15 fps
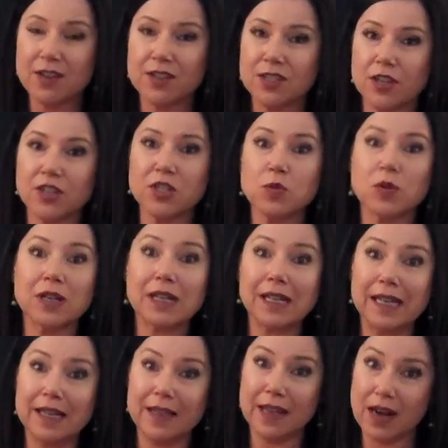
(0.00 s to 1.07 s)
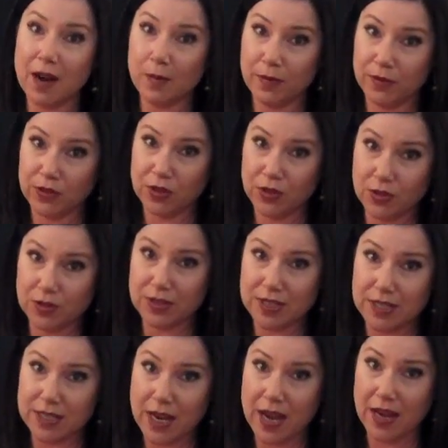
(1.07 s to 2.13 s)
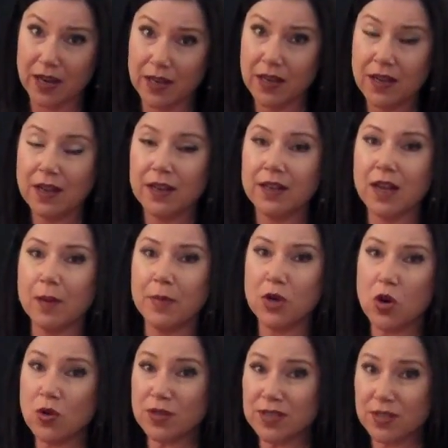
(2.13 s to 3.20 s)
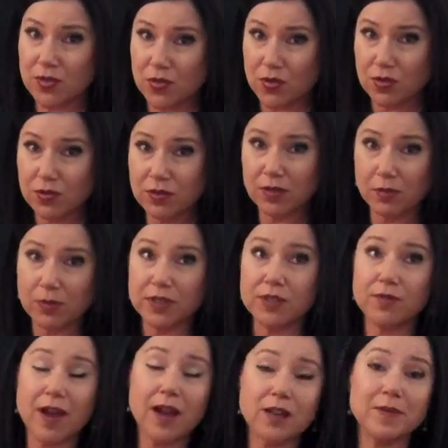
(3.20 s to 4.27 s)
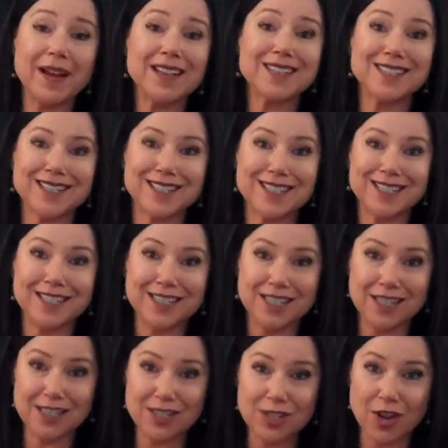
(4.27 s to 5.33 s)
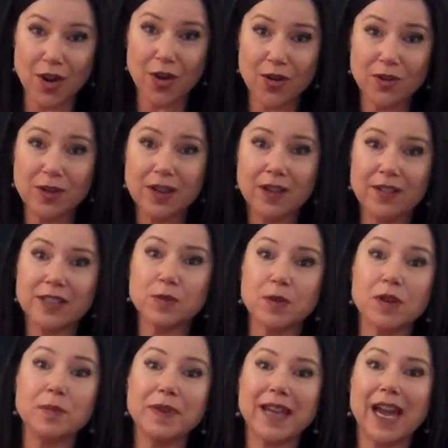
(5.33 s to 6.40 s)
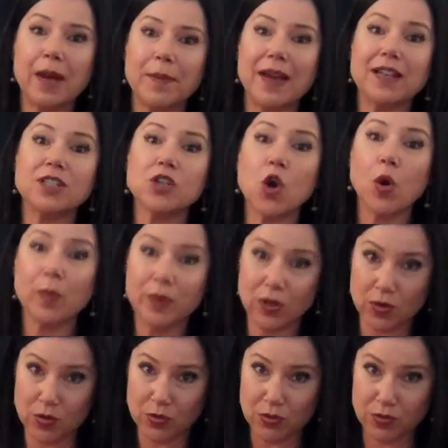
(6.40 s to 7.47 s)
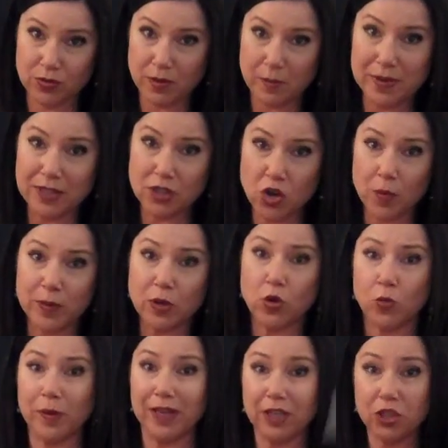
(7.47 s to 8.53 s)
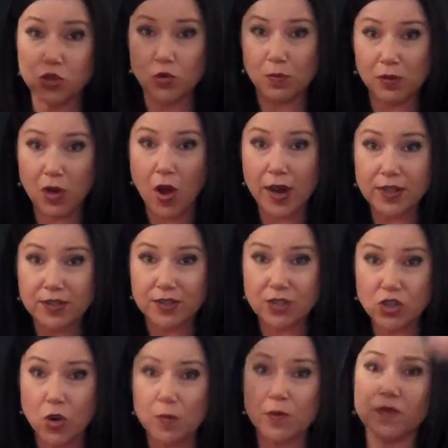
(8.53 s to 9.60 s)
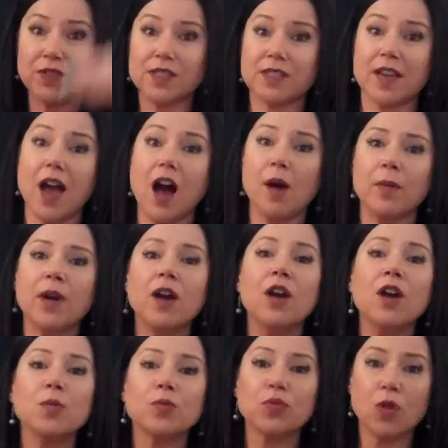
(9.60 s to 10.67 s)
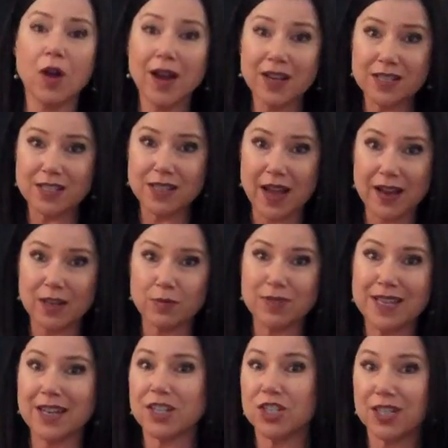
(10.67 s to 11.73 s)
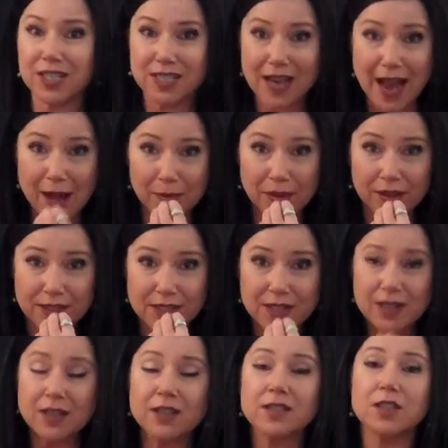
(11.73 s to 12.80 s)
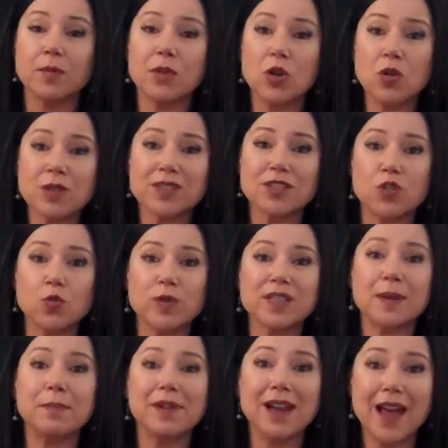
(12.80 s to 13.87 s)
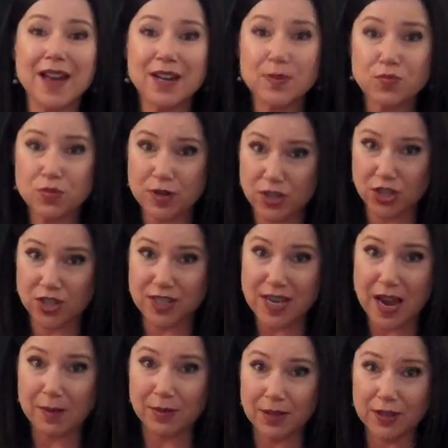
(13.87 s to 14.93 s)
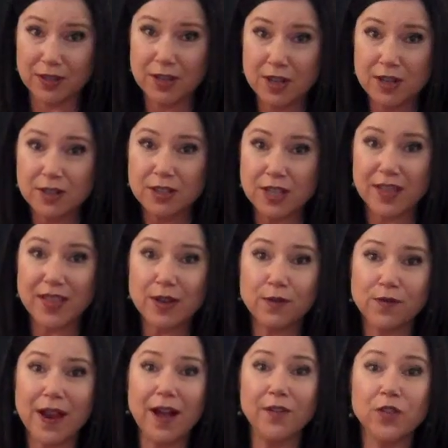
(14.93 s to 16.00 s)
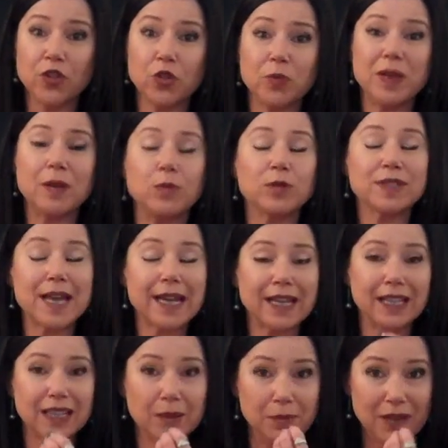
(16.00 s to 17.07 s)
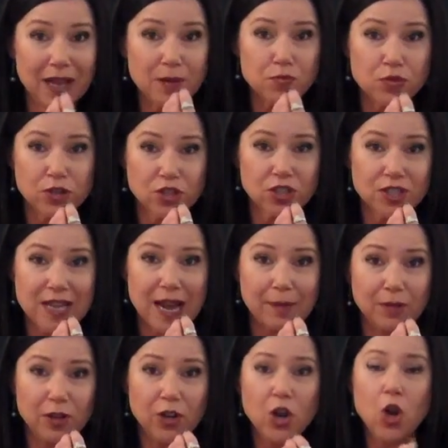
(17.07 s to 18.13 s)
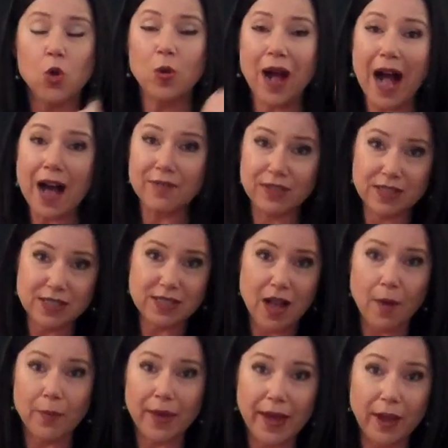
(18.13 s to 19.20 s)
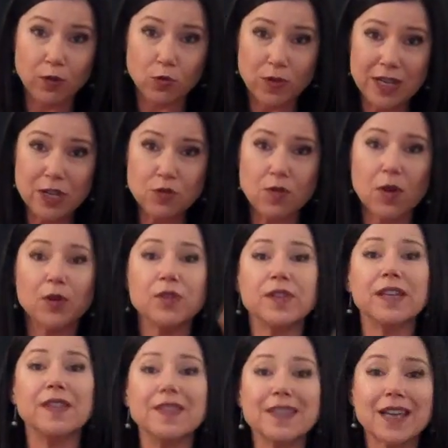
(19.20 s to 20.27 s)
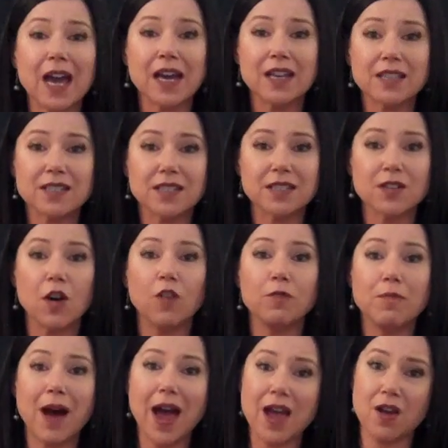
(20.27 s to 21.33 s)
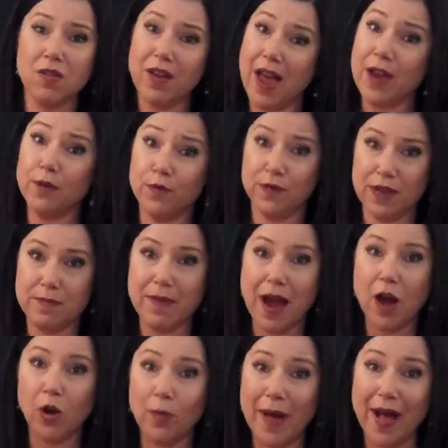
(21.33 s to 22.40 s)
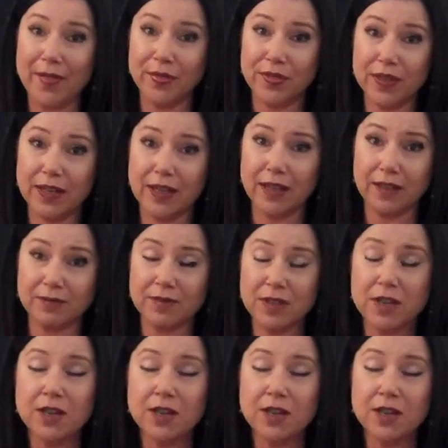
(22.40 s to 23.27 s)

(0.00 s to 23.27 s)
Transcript: So I just want to clear that up for you today. Now, minoxidil was around about 16 years ago. That's when it became a topical. Topical meaning to apply to the top of the scalp. Prior to that, it was actually a tablet. So minoxidil was a blood pressure tablet. So they found that the people taking the blood pressure tablet were having some hair regrowth in the cases of male and female pattern thinning.